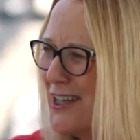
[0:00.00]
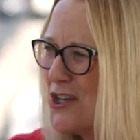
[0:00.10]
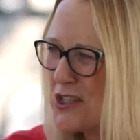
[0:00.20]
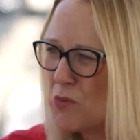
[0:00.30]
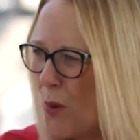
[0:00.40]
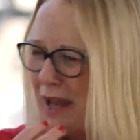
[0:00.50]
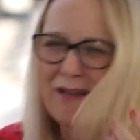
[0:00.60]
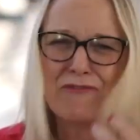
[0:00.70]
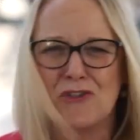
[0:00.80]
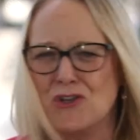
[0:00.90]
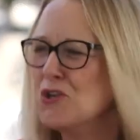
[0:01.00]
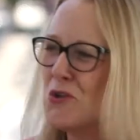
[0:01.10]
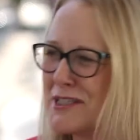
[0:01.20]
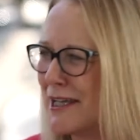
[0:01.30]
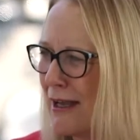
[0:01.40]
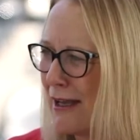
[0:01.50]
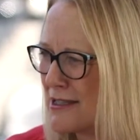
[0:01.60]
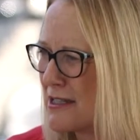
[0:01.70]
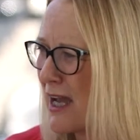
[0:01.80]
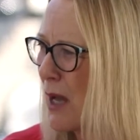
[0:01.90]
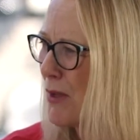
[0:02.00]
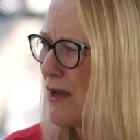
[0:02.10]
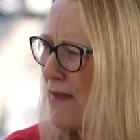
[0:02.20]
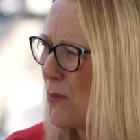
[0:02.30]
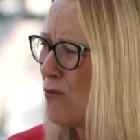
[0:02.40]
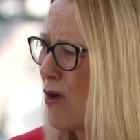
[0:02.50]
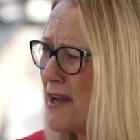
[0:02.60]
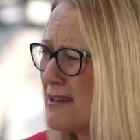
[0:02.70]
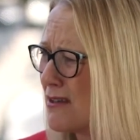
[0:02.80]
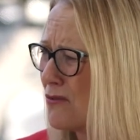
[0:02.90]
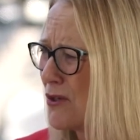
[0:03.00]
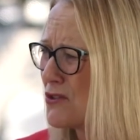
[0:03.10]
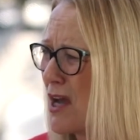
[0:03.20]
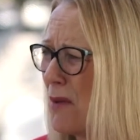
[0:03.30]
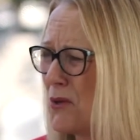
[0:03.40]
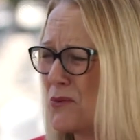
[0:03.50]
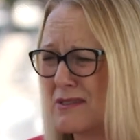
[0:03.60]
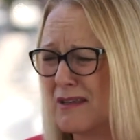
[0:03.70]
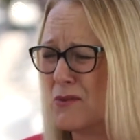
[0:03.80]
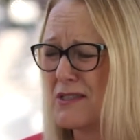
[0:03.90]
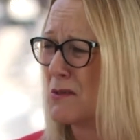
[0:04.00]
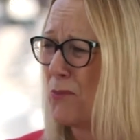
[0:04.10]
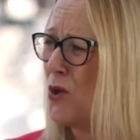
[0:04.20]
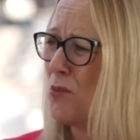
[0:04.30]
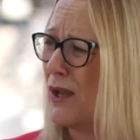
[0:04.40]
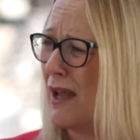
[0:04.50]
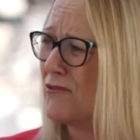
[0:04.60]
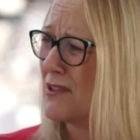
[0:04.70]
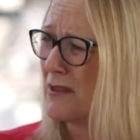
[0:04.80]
just waiting for the news headlines to come in, and they were writing it in real time. It was superb. We loved